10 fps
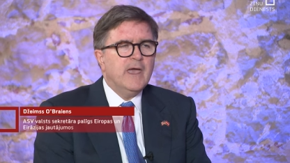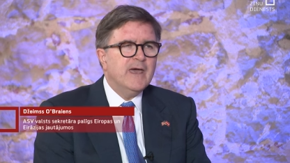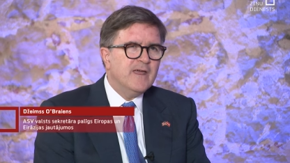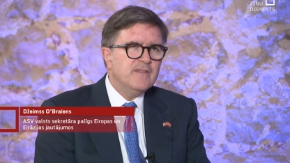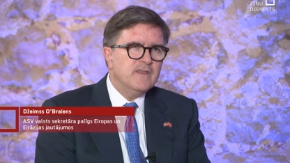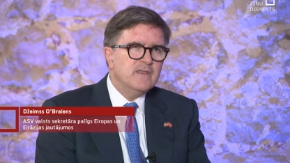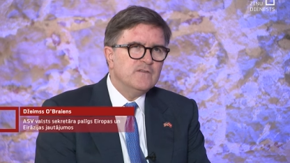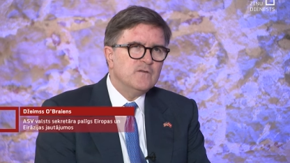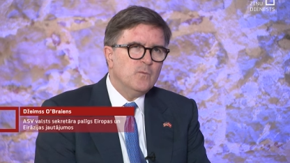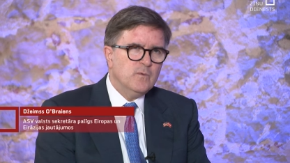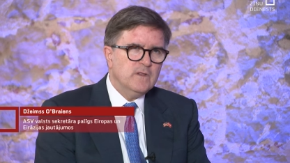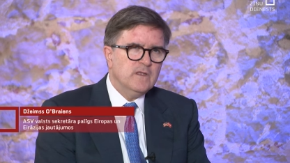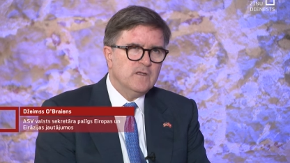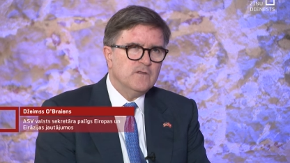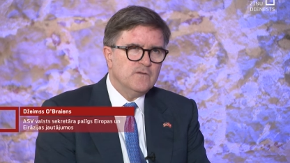And I think it's a
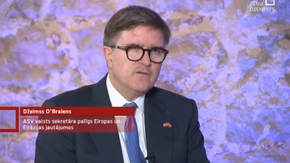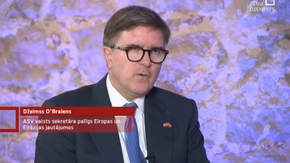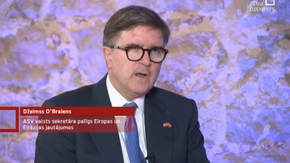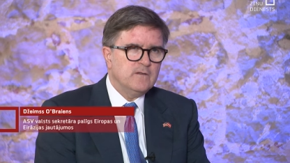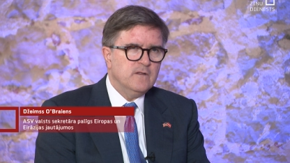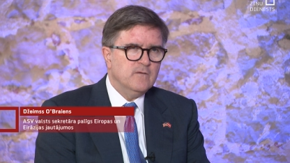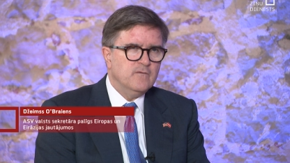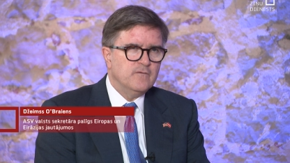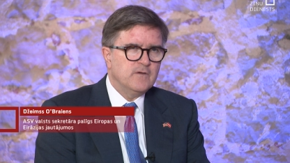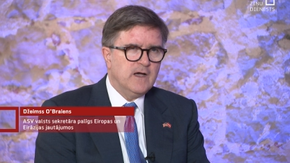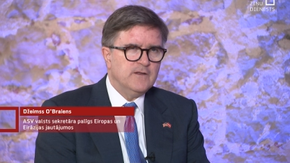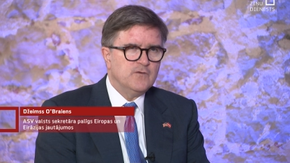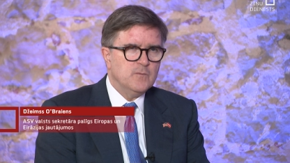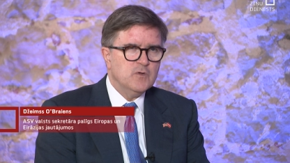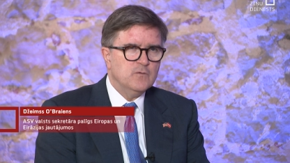really constructive
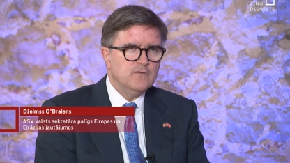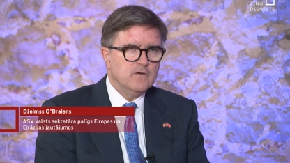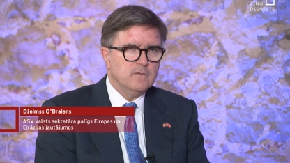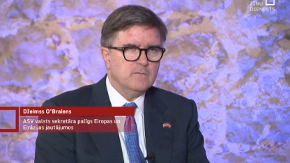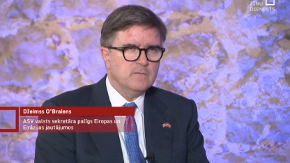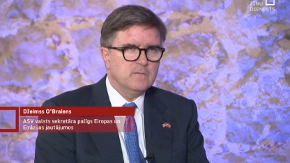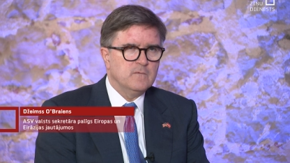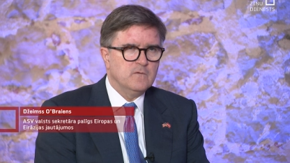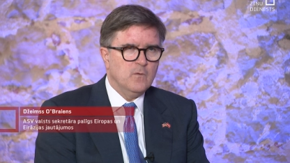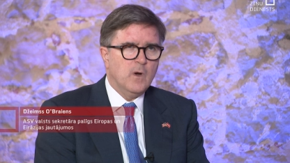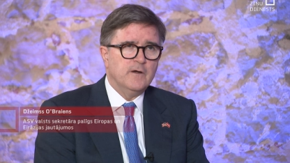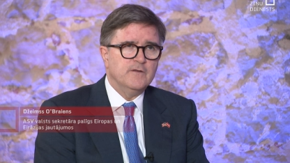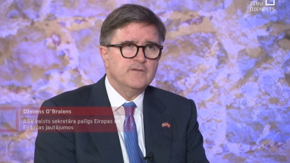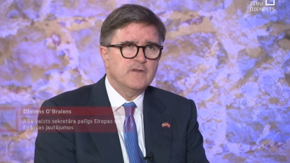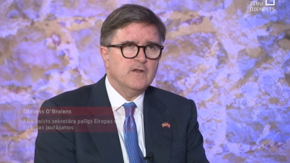contribution to our
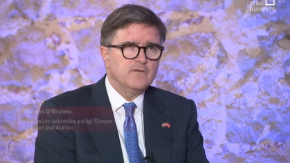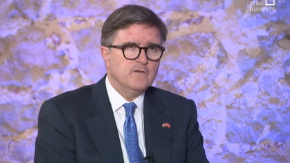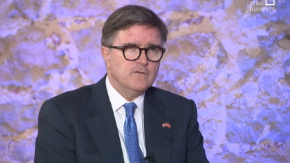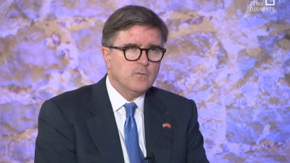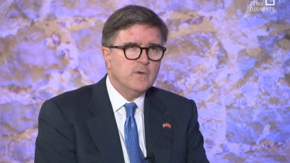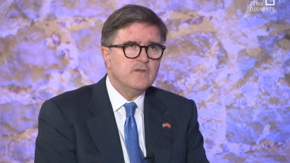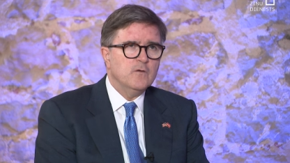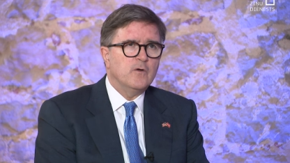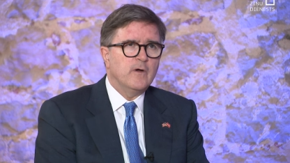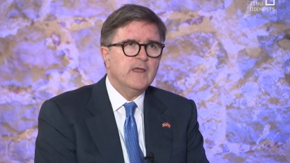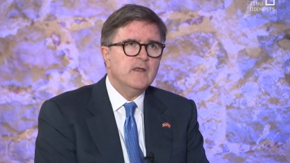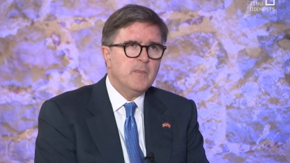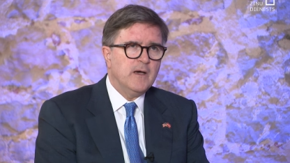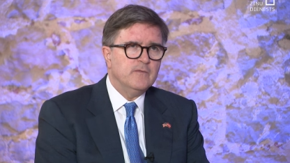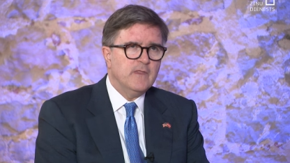discussions with Ukraine
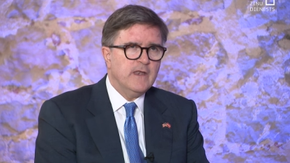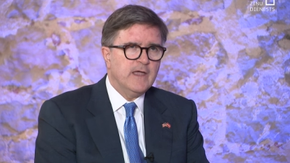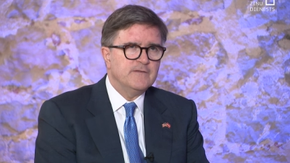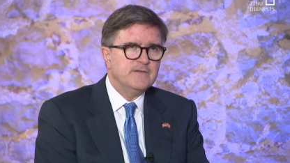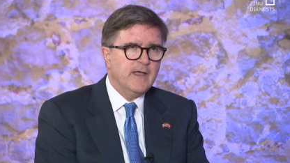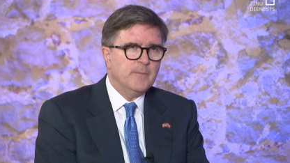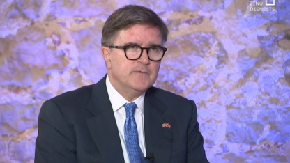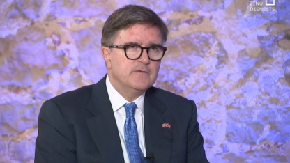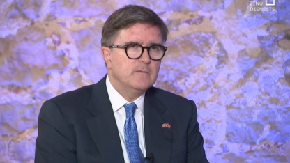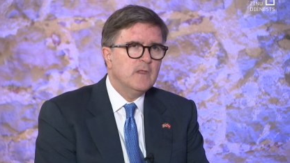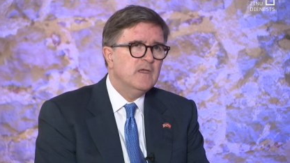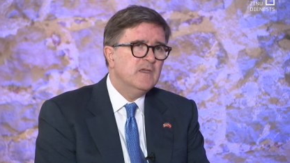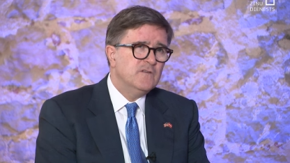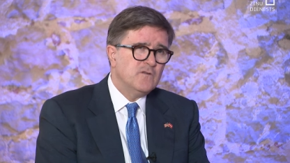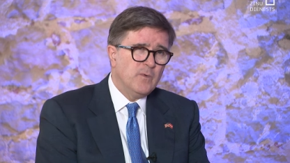about the next steps.
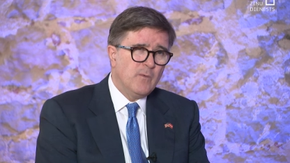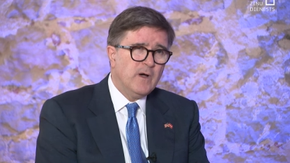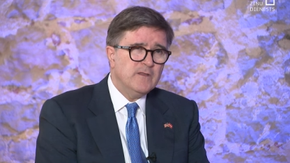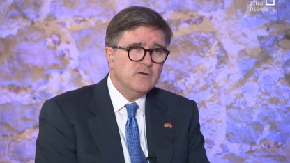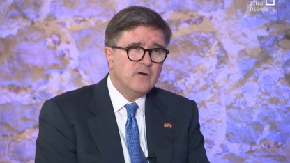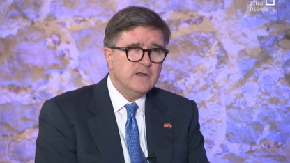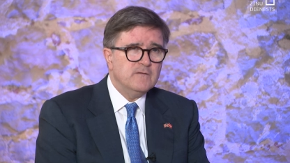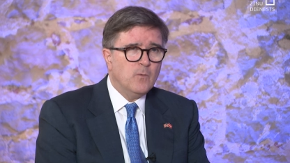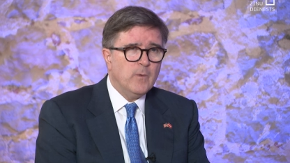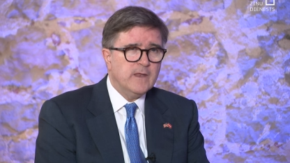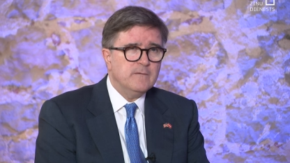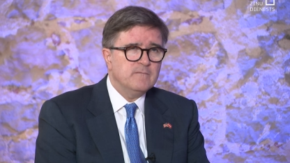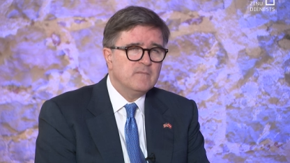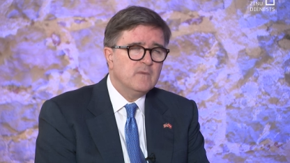So we want Ukraine to win.